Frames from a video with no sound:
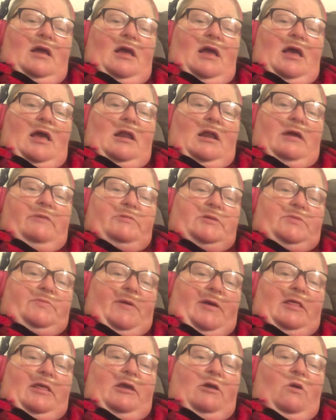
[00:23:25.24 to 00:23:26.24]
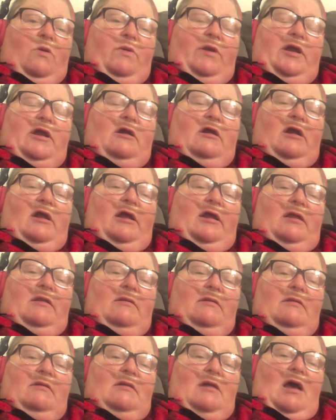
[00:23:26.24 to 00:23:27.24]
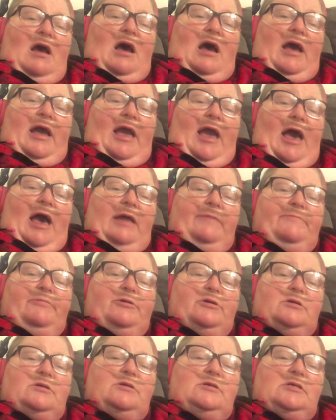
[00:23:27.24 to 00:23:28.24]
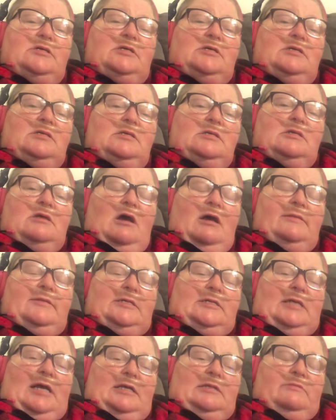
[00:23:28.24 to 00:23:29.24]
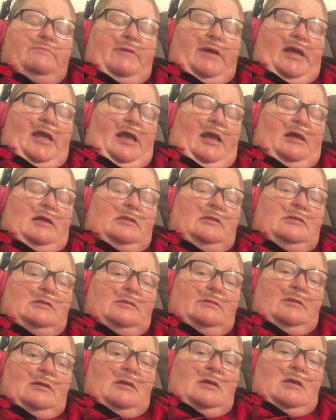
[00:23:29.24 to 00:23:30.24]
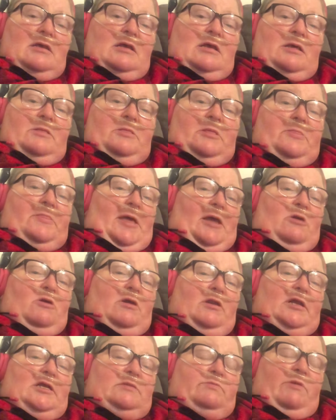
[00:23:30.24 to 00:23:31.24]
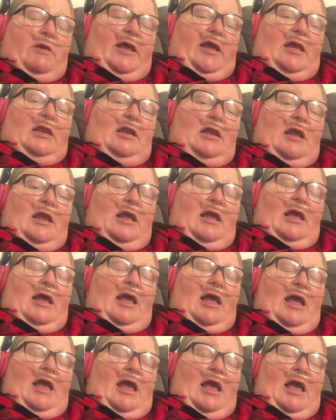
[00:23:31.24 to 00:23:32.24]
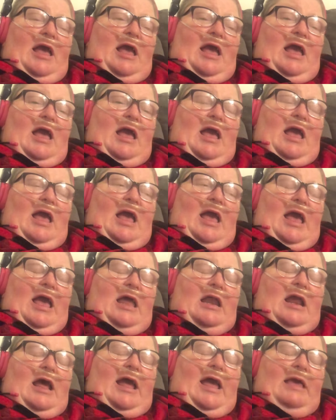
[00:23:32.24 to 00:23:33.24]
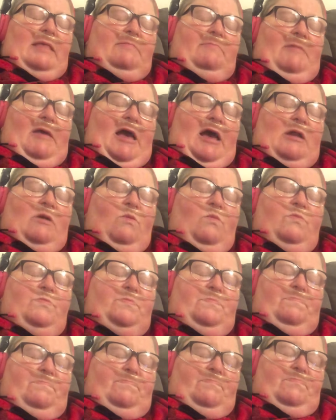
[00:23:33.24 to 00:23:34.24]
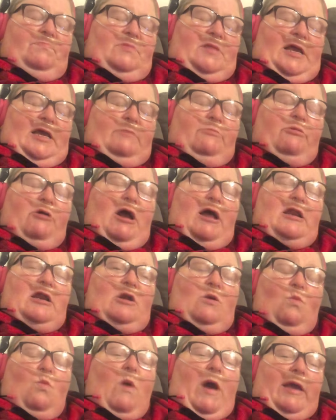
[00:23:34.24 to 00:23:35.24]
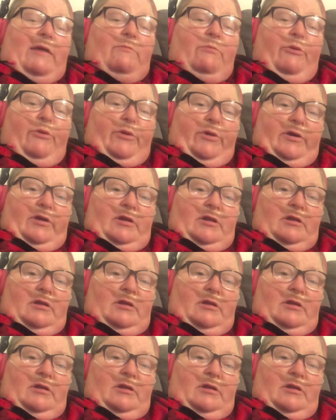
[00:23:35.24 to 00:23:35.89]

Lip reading: and I was finally coherent, I had bruises on the sides of my hands that they couldn't explain. And they had brought in a whiteboard,